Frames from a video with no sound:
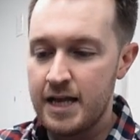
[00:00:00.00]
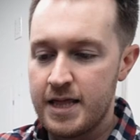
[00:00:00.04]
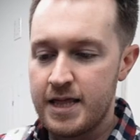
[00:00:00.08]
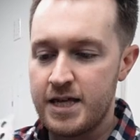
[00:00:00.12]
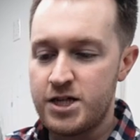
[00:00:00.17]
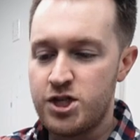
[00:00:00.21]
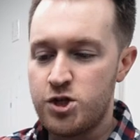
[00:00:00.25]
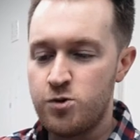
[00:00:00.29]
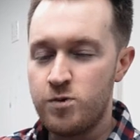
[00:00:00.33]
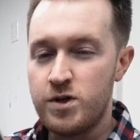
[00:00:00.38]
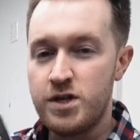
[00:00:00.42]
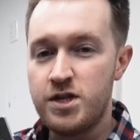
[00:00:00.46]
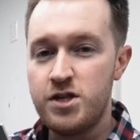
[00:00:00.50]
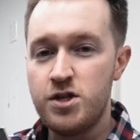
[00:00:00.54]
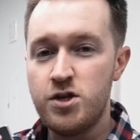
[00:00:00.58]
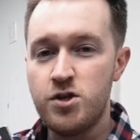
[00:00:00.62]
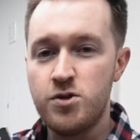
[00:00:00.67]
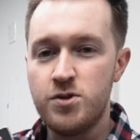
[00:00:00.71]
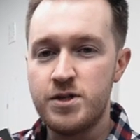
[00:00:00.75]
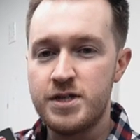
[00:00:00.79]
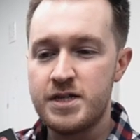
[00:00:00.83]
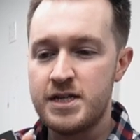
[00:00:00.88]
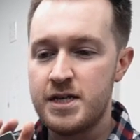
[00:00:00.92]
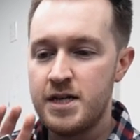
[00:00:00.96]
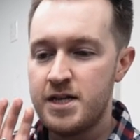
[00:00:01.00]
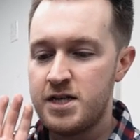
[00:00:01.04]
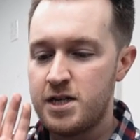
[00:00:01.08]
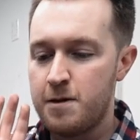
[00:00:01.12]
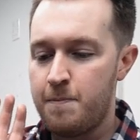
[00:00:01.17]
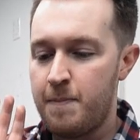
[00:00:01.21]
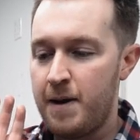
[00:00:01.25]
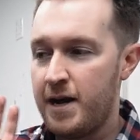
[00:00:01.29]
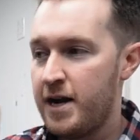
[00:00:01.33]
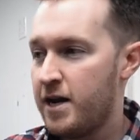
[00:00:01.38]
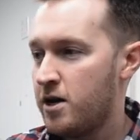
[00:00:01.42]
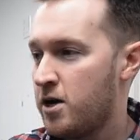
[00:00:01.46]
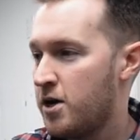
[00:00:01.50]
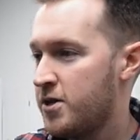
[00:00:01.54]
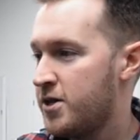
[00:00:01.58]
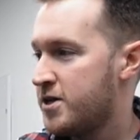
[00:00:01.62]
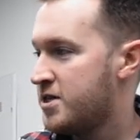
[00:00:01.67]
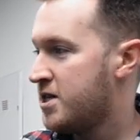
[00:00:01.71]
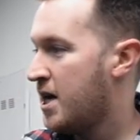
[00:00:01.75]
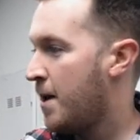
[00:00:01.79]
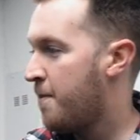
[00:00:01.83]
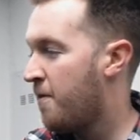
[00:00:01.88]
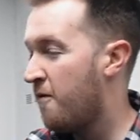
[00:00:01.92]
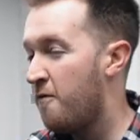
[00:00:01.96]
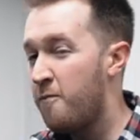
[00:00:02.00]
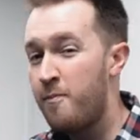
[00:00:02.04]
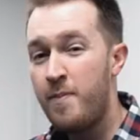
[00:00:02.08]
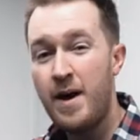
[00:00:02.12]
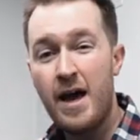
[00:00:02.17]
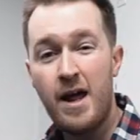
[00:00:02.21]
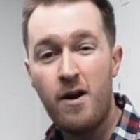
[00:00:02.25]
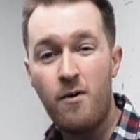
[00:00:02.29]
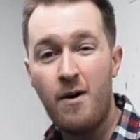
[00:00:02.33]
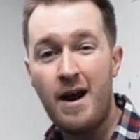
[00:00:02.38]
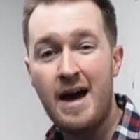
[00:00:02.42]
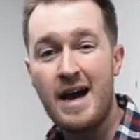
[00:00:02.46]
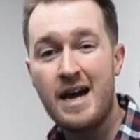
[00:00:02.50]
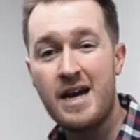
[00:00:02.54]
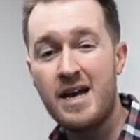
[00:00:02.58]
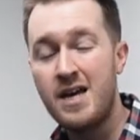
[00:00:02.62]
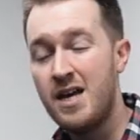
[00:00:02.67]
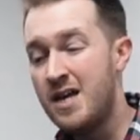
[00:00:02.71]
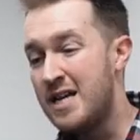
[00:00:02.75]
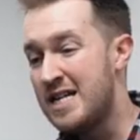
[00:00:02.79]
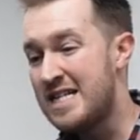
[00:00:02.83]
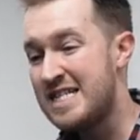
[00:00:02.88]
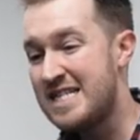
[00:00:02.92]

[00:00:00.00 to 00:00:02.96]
that you would use depending on the type of bed rack